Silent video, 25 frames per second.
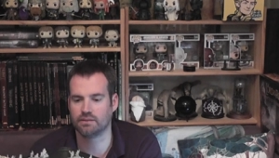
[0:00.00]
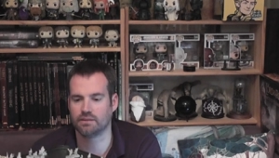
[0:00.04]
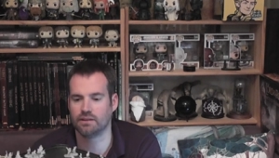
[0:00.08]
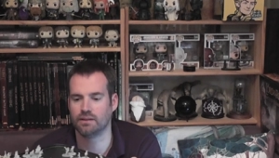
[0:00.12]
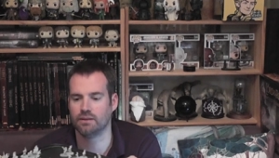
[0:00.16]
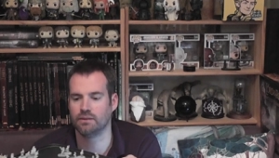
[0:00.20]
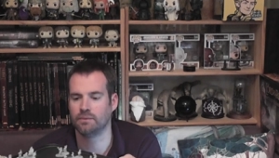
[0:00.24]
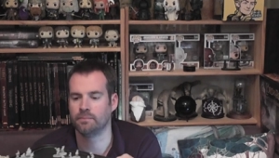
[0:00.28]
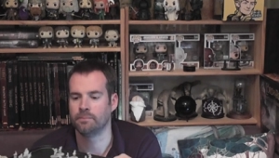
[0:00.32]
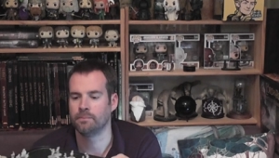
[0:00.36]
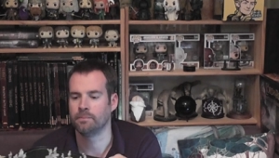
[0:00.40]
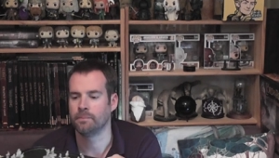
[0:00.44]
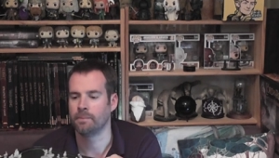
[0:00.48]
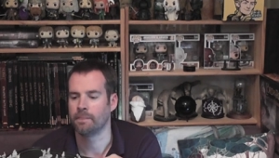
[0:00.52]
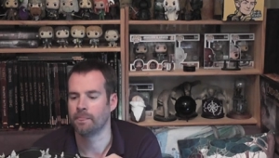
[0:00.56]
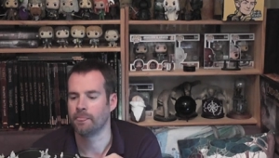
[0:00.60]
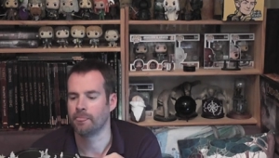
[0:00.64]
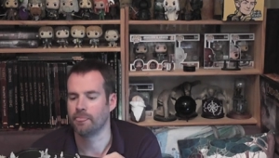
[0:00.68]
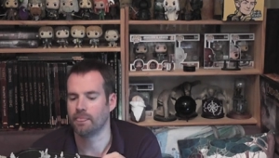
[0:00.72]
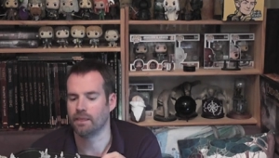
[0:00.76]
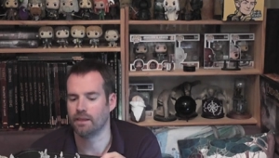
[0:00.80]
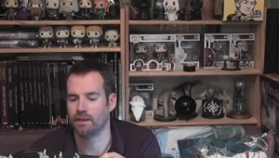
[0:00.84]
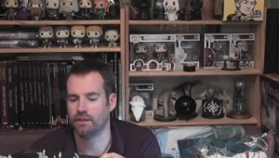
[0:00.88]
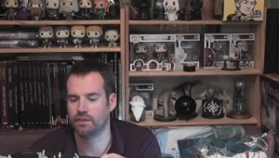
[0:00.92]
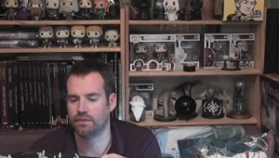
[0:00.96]
So
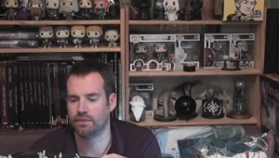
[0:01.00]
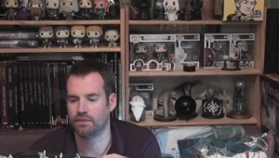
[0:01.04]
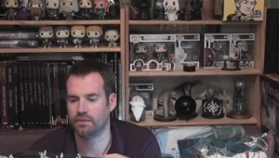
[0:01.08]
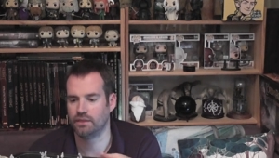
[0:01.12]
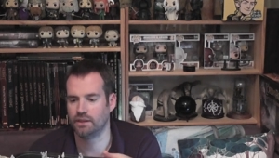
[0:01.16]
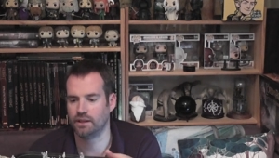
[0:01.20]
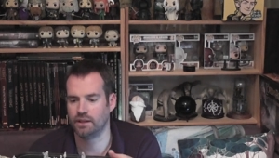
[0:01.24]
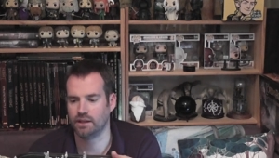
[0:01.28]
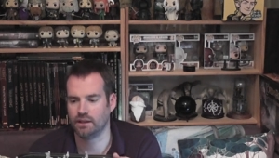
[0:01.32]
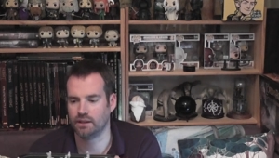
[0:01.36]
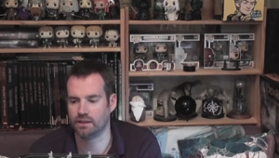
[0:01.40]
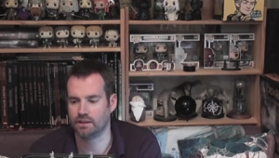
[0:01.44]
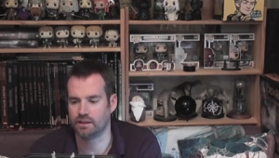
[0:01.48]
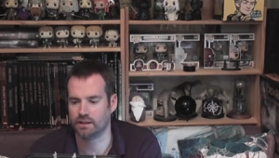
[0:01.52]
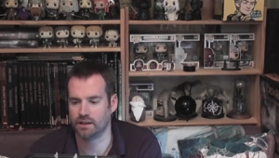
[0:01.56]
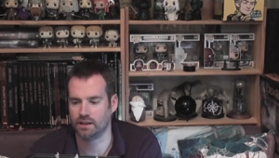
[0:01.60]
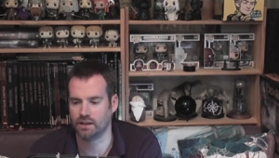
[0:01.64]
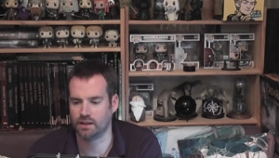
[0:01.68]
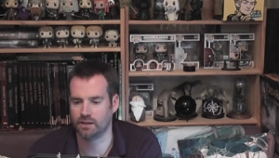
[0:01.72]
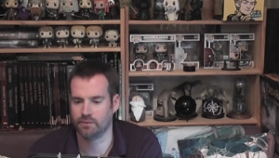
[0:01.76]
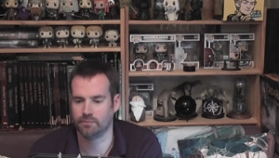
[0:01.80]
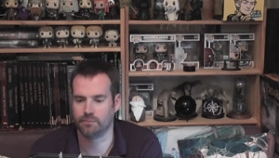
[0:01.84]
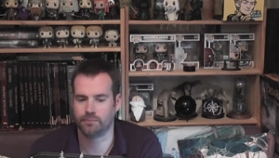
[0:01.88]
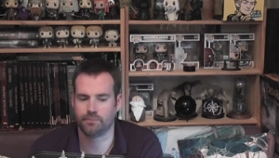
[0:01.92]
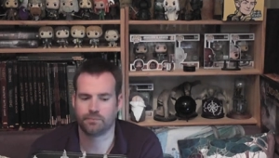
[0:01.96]
I think
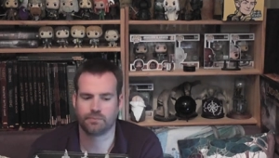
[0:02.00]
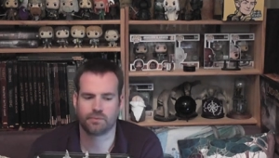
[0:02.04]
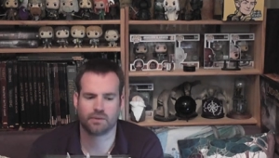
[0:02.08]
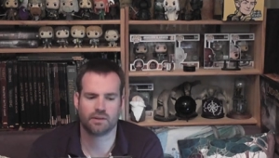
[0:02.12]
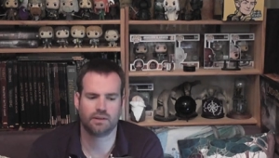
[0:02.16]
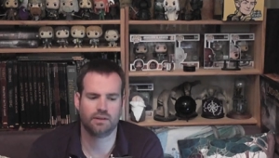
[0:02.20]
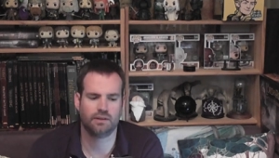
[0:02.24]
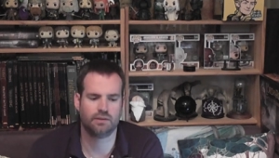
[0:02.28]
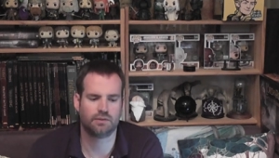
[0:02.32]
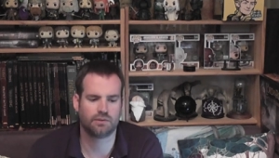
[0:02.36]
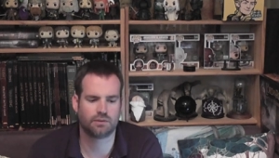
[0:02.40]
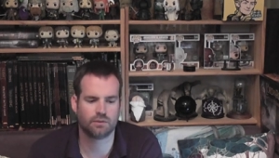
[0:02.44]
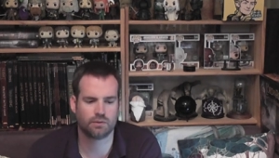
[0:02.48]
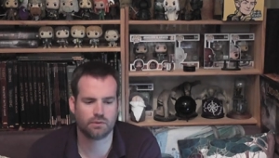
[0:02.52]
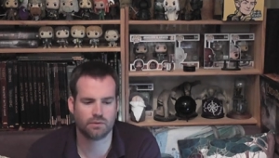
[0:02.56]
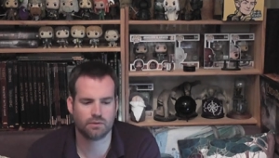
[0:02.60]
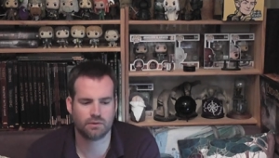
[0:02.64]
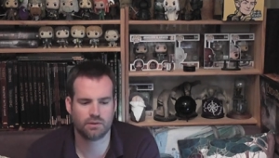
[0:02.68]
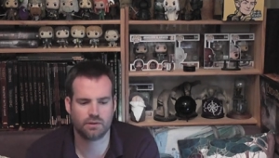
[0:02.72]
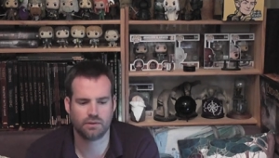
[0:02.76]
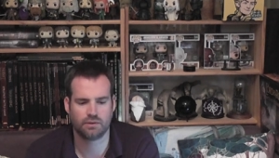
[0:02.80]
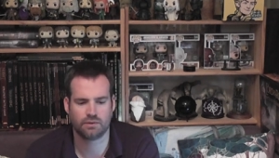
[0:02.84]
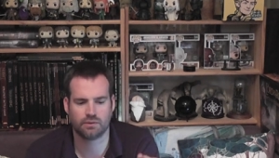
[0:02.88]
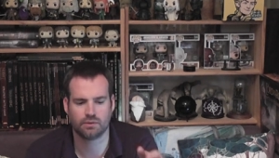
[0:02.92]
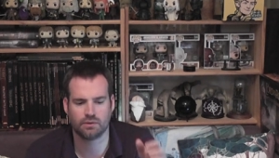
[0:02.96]
um, you
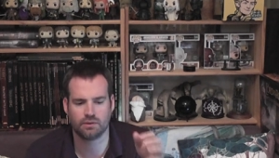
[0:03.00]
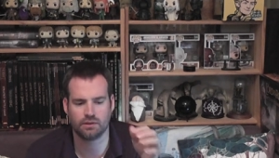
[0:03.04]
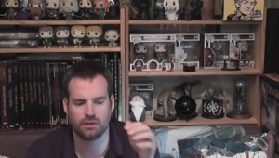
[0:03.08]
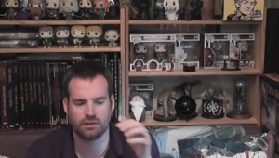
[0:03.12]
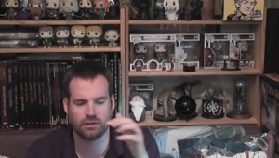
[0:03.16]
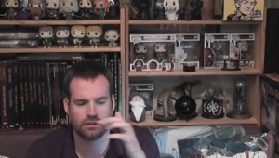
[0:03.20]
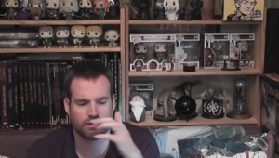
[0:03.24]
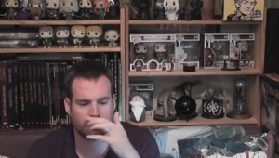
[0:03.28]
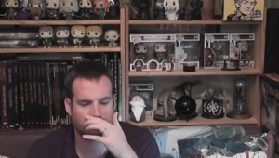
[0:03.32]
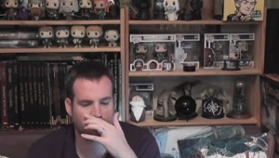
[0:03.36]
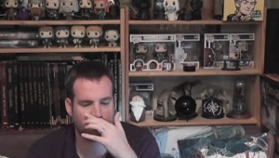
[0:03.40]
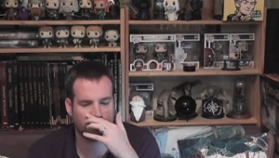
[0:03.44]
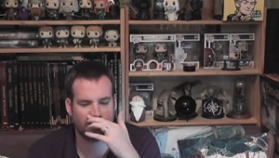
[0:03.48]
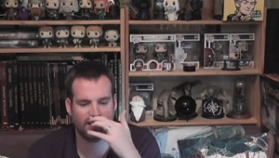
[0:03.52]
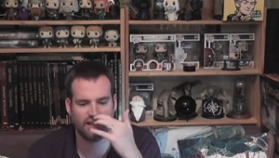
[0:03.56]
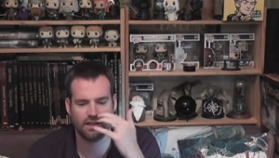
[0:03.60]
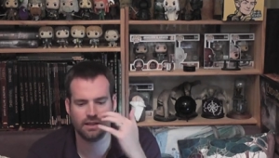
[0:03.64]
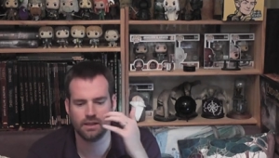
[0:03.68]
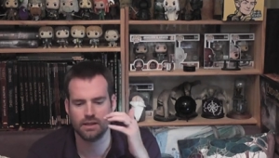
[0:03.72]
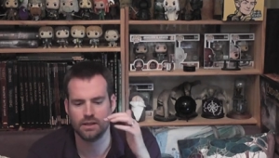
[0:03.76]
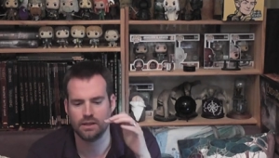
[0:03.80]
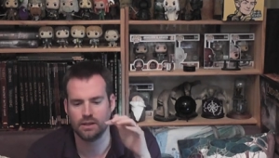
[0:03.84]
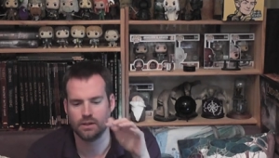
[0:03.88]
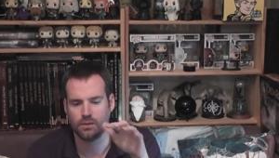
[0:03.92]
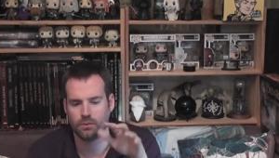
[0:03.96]
saw you saw this
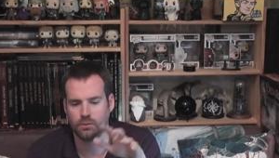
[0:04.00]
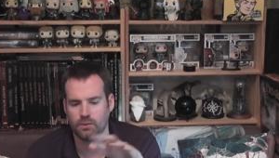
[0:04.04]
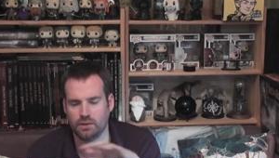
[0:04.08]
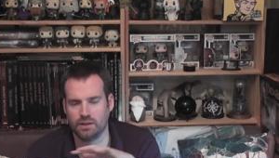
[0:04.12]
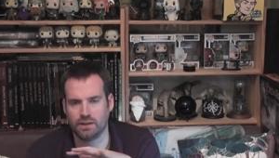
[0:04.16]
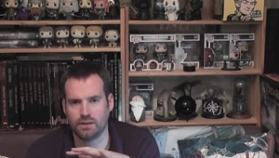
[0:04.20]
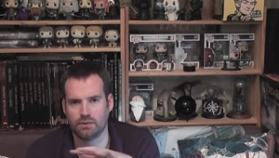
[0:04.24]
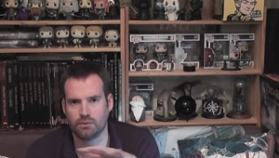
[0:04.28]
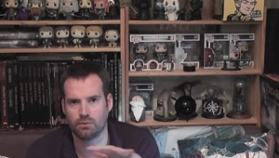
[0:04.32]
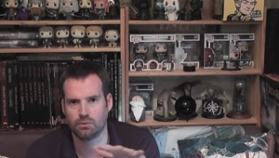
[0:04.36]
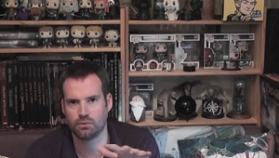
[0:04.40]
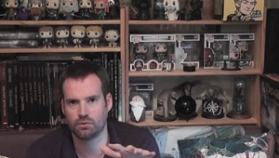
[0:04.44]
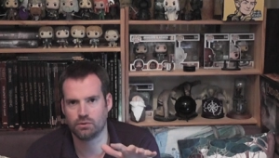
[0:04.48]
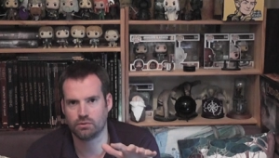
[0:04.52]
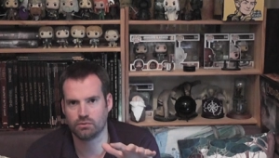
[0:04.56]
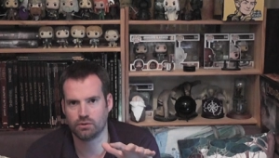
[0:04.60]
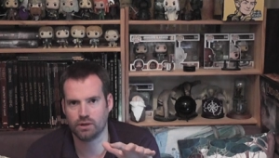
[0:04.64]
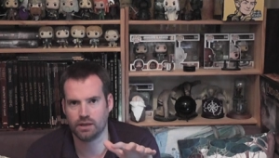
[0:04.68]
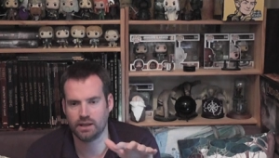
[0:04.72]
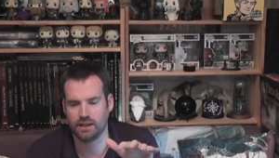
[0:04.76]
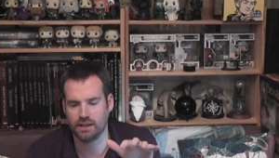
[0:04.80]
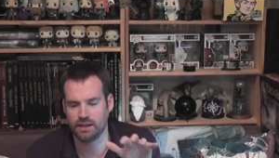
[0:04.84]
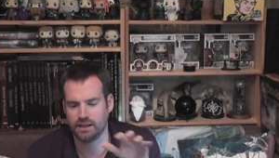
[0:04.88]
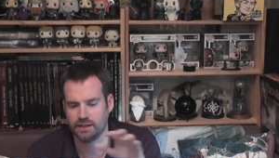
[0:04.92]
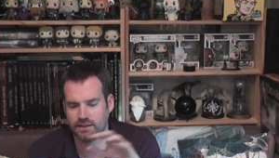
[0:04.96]
tray when they were all
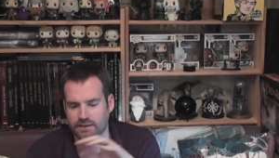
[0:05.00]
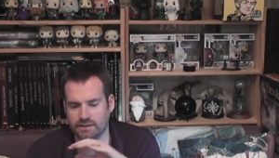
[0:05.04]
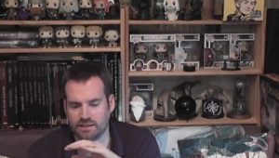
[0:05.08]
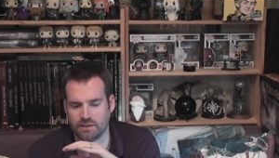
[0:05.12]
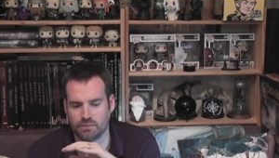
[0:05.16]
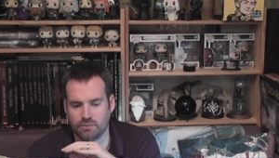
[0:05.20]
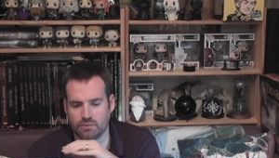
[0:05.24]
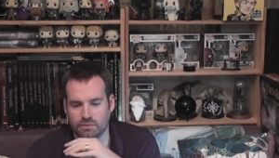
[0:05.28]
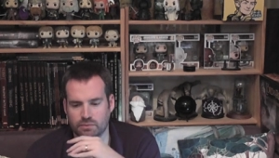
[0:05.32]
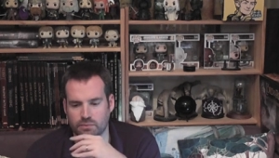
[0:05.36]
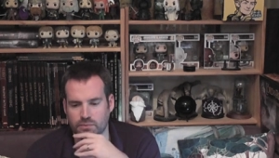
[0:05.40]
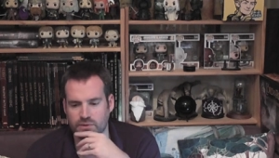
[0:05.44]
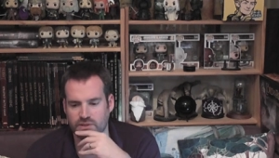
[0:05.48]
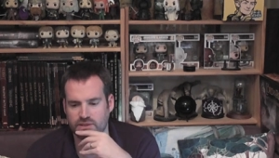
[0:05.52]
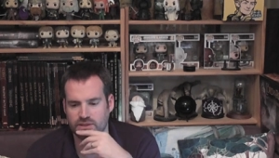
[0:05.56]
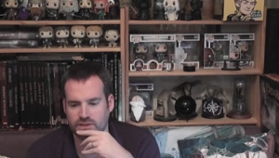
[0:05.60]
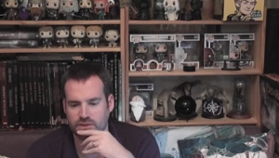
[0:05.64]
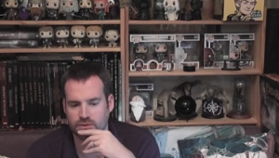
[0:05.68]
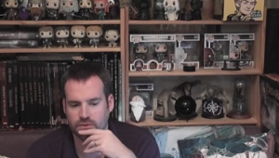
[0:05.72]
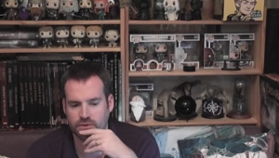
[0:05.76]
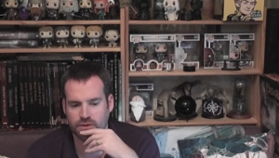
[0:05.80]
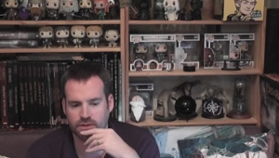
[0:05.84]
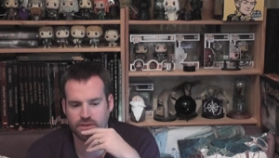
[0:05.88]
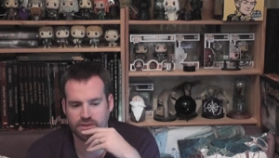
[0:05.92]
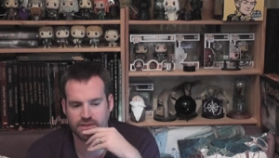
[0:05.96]
grey and some of them were
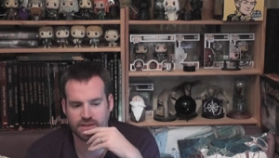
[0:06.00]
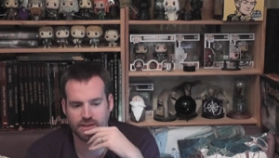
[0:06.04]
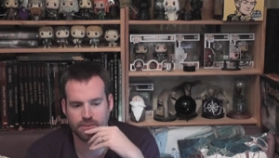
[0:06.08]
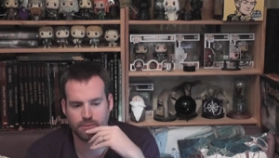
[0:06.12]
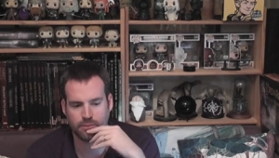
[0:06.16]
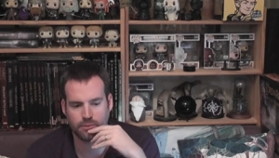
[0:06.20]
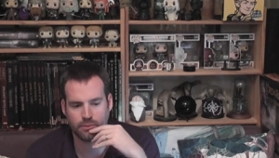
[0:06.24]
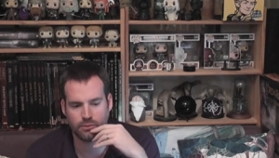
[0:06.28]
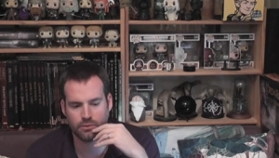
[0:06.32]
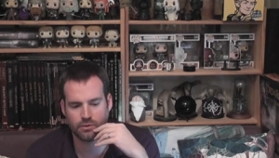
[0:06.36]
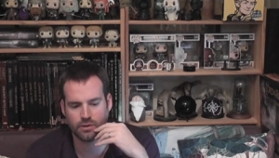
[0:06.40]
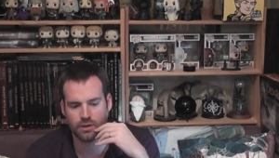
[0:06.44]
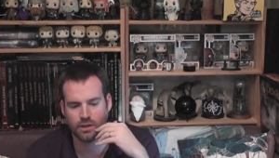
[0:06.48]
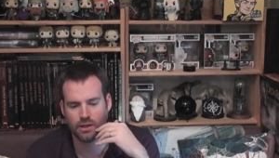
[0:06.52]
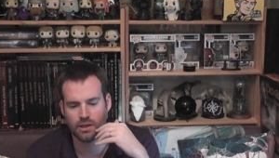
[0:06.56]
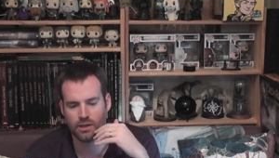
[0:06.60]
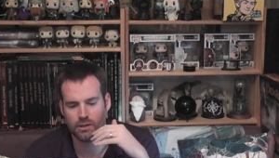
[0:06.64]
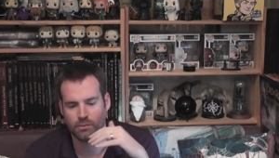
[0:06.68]
still not assembled.